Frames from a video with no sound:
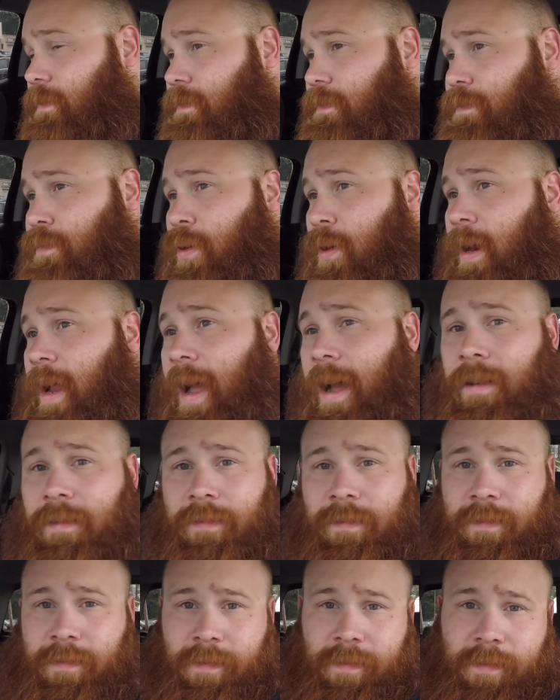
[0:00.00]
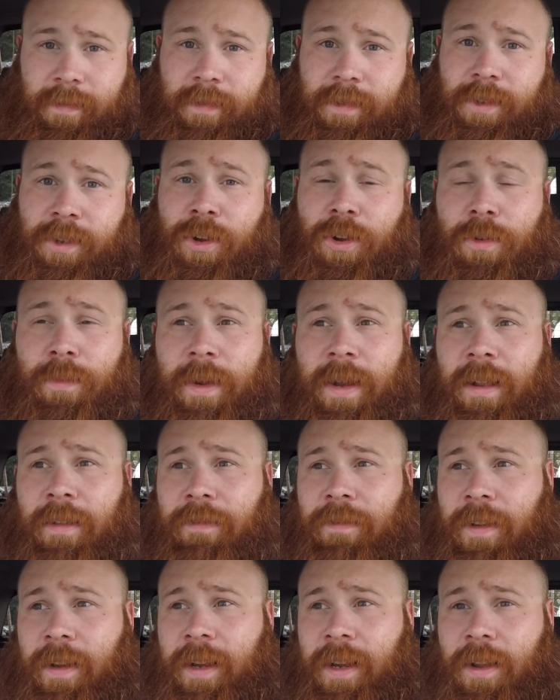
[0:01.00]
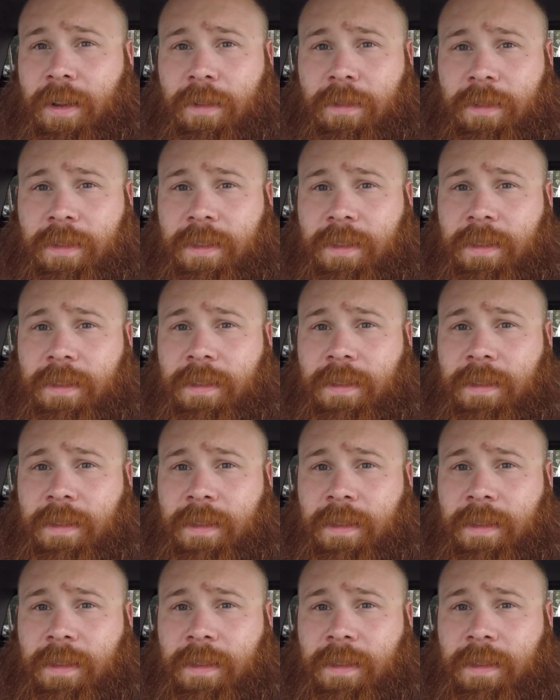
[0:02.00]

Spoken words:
put out 2-minute videos